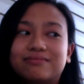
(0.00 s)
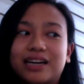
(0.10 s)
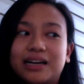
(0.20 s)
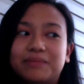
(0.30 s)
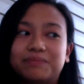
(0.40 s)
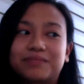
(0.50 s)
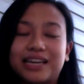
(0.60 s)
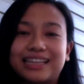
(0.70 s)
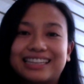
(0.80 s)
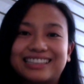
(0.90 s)
I
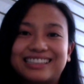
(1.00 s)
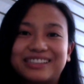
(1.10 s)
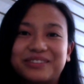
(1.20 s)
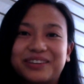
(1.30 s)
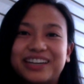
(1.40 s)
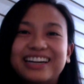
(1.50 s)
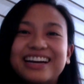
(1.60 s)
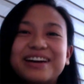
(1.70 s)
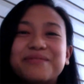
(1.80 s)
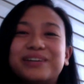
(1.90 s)
think that's it so far.
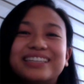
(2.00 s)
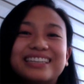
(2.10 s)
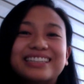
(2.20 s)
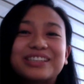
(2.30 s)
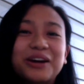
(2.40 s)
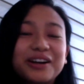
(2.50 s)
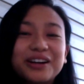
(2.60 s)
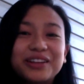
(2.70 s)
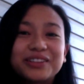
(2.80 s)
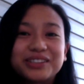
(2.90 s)
But turn
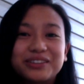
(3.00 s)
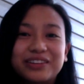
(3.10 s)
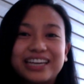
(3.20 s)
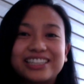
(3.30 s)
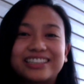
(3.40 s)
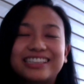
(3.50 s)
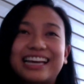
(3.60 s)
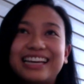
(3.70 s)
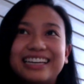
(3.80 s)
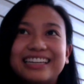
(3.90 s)
on those notifications,
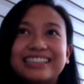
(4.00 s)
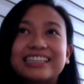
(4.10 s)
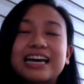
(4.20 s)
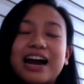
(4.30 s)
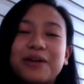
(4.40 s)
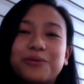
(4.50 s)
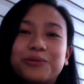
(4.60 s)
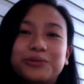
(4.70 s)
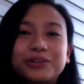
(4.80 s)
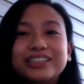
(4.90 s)
and I
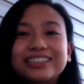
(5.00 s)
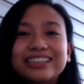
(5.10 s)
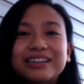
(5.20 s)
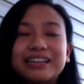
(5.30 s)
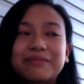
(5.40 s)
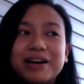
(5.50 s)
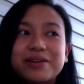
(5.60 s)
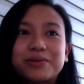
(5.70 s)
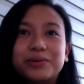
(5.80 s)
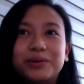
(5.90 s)
really, like, my
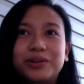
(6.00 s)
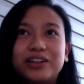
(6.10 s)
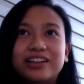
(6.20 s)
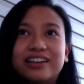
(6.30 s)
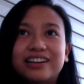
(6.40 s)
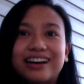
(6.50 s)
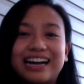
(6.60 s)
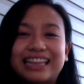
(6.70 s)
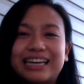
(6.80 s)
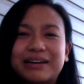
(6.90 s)
goal,
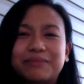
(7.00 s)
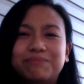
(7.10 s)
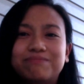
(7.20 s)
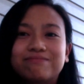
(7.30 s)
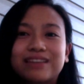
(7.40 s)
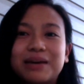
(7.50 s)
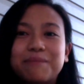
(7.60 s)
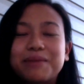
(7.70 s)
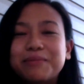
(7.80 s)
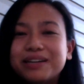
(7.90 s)
I think,
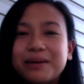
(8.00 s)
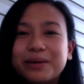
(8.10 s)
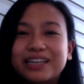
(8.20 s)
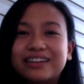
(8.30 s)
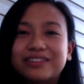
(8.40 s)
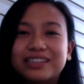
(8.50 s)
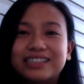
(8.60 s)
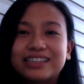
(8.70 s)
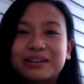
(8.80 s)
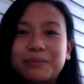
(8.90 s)
maybe not by the end of
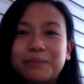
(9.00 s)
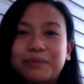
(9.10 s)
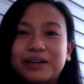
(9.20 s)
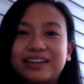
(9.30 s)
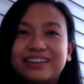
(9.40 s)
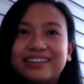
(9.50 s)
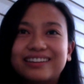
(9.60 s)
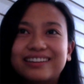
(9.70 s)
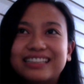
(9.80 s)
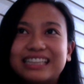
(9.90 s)
this year, but
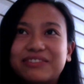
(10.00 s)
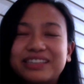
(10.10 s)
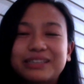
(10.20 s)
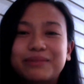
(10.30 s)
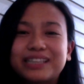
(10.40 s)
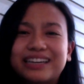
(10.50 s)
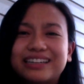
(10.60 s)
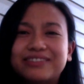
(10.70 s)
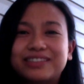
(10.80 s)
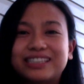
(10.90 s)
definitely by the end of